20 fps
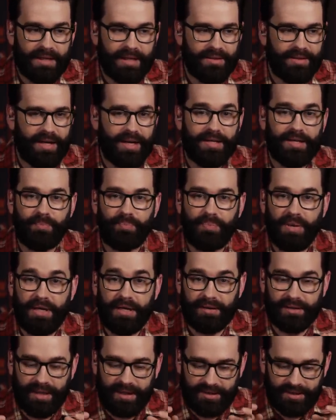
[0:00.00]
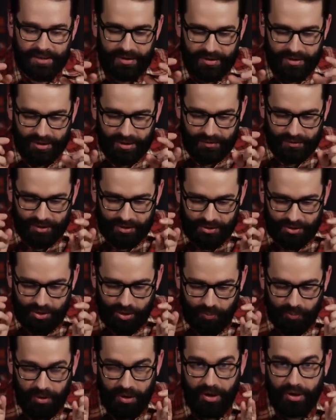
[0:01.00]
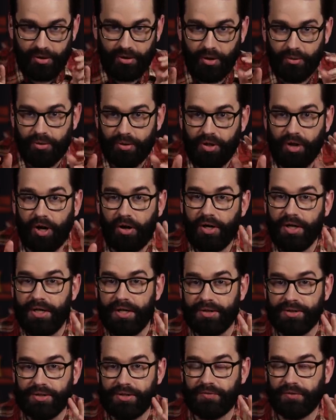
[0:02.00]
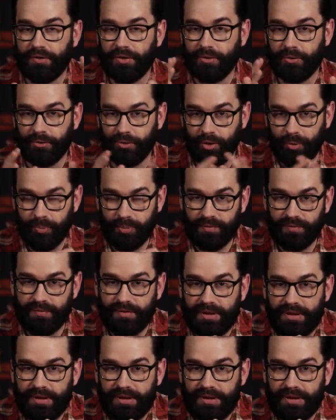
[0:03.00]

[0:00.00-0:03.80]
and they end up being like the, the, the superhero guardians for the group.